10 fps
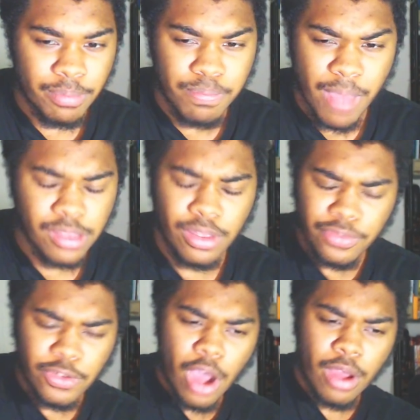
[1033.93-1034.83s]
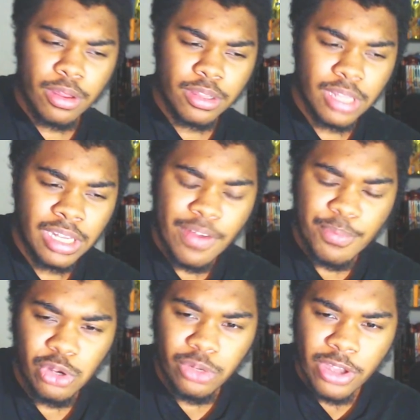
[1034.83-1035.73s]
You've got
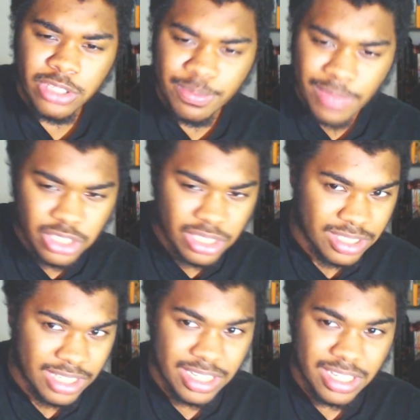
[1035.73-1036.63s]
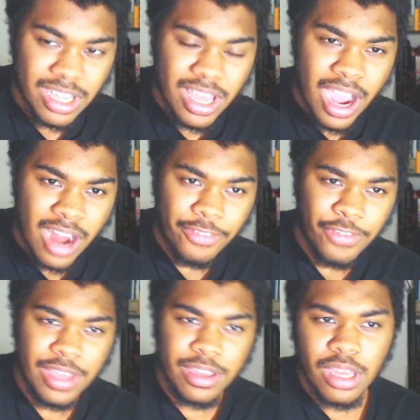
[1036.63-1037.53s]
Liverpool versus Manchester City. And I
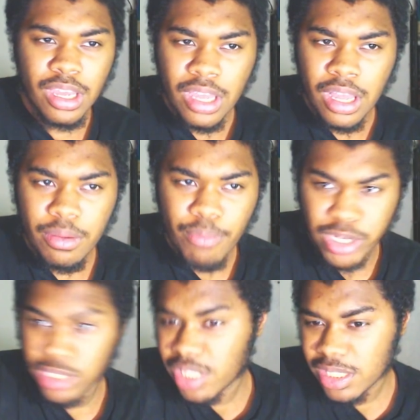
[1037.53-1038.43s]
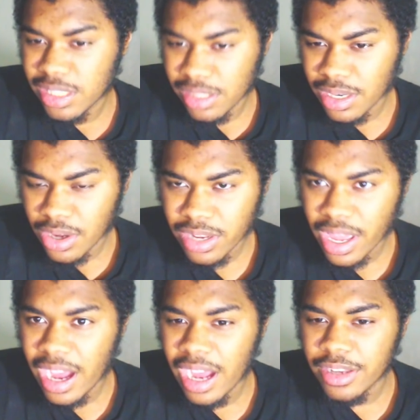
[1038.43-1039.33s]
think... Manchester City,
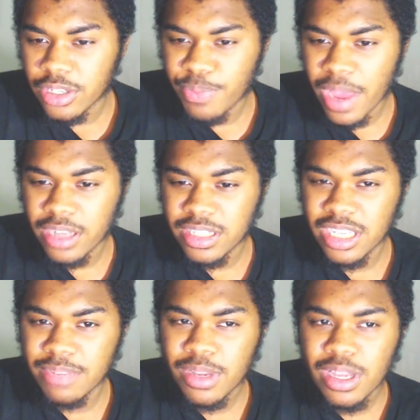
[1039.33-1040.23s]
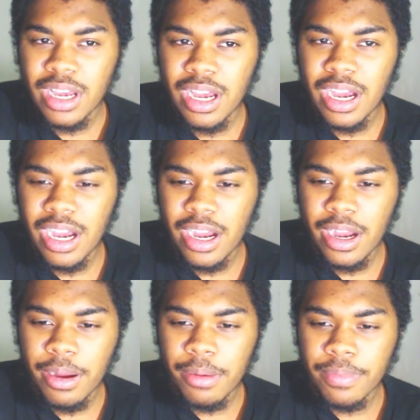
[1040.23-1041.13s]
they are the better team.
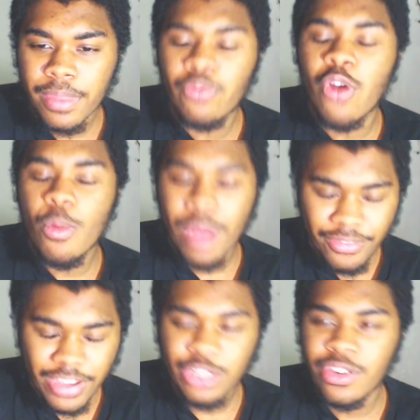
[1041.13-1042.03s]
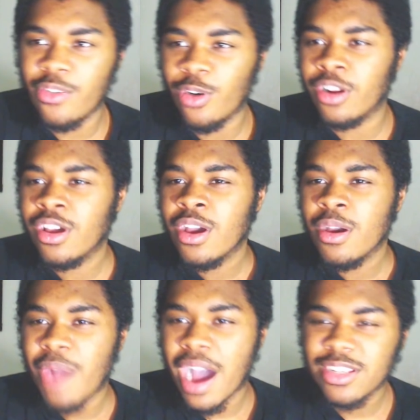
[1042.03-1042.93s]
Roma, thank you everyone.
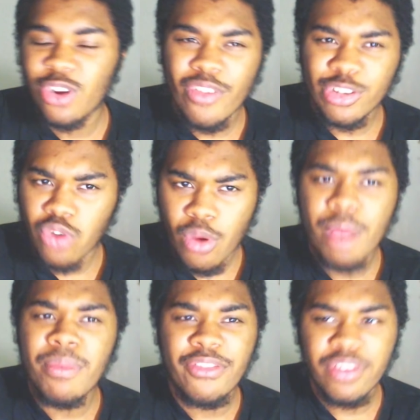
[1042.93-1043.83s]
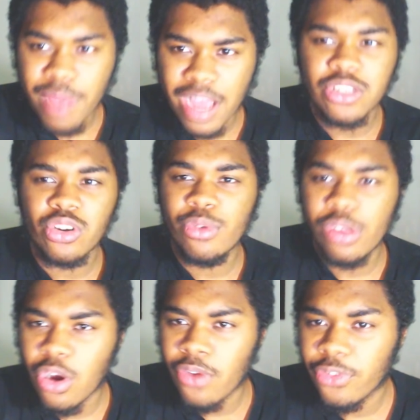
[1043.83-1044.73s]
Barcelona versus Roma, I think Barcelona
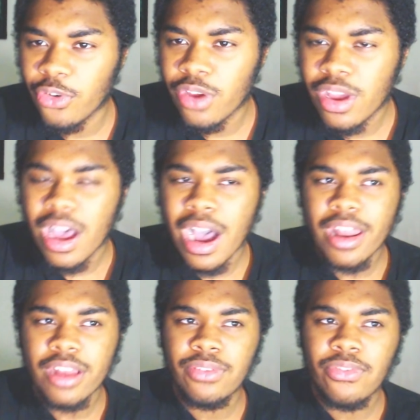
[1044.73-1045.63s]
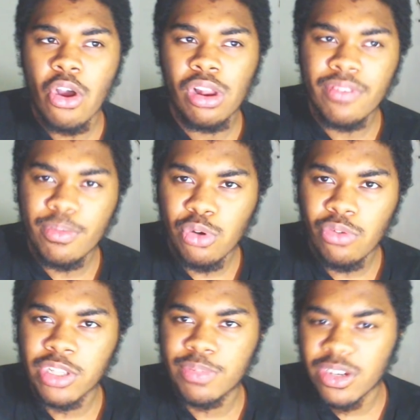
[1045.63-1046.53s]
will go through. And then you've got Liverpool
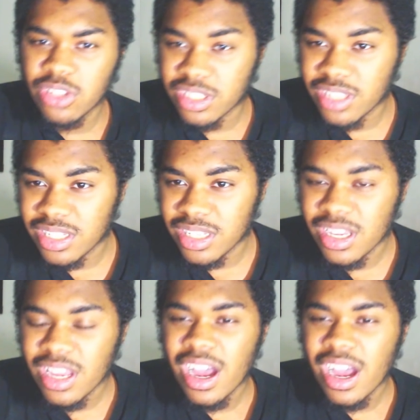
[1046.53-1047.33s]
versus Manchester City.